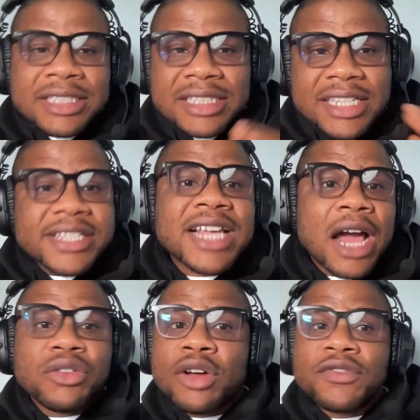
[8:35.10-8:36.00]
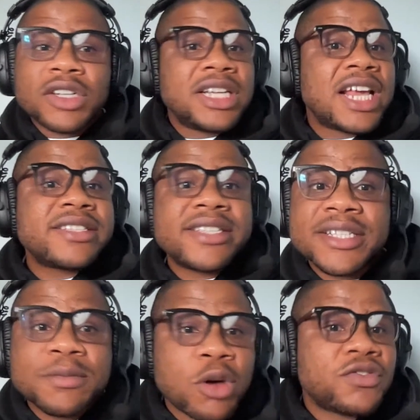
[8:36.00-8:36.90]
This can run for the next
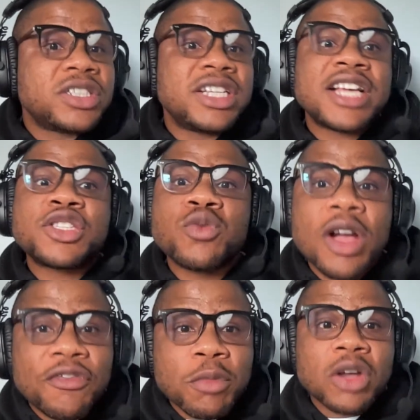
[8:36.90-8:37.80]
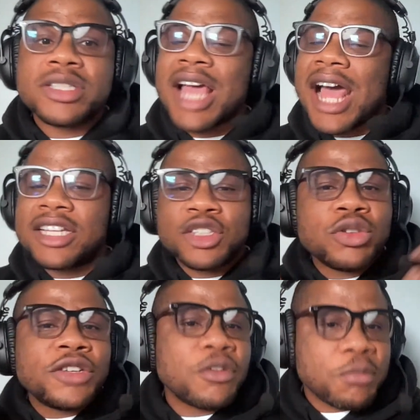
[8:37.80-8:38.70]
6 months, for the next 12 months, and it
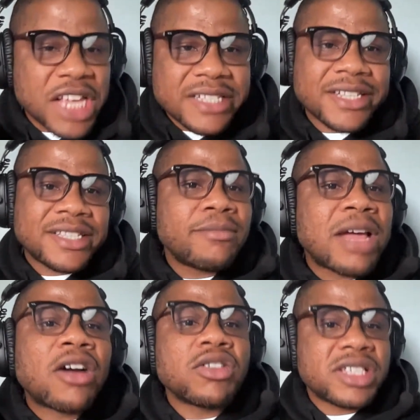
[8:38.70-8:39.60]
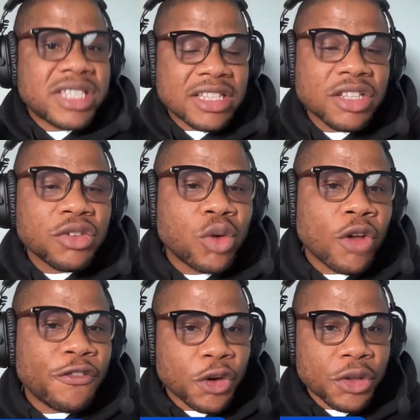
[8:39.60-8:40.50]
could even be a system that consistently
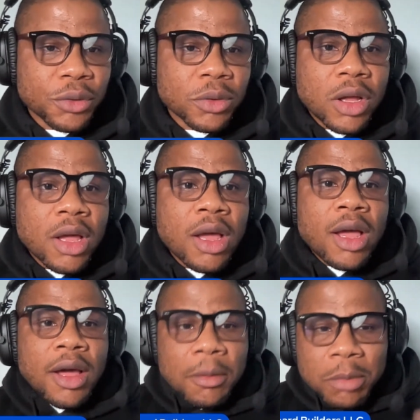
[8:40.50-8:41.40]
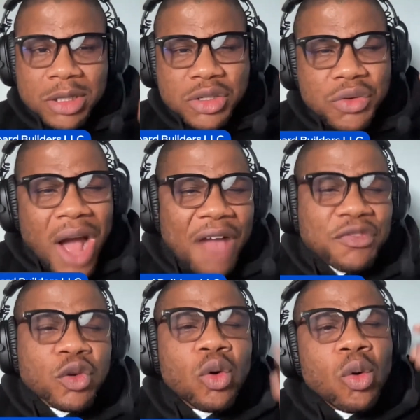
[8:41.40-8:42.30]
runs for you. But you have
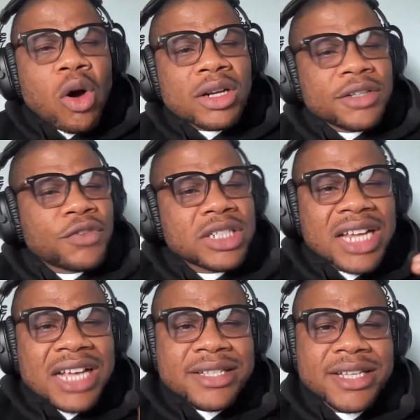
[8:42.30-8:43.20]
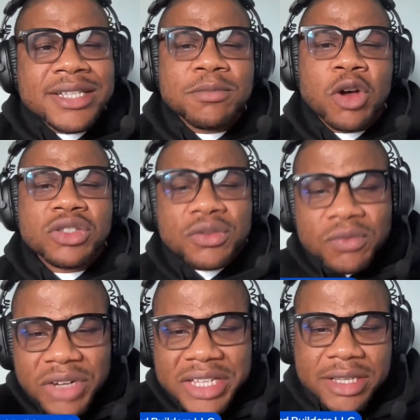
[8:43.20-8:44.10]
to go all in for the next 6 months,
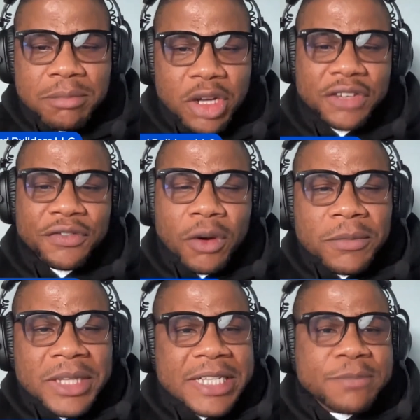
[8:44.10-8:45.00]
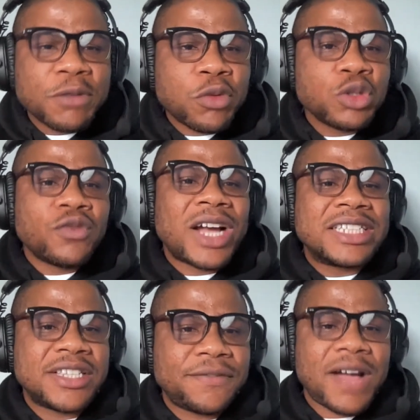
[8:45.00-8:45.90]
raising money from these people you've
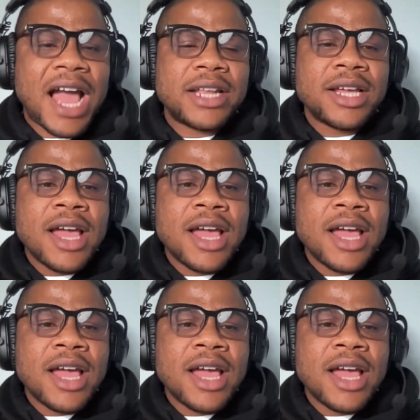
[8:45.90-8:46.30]
identified.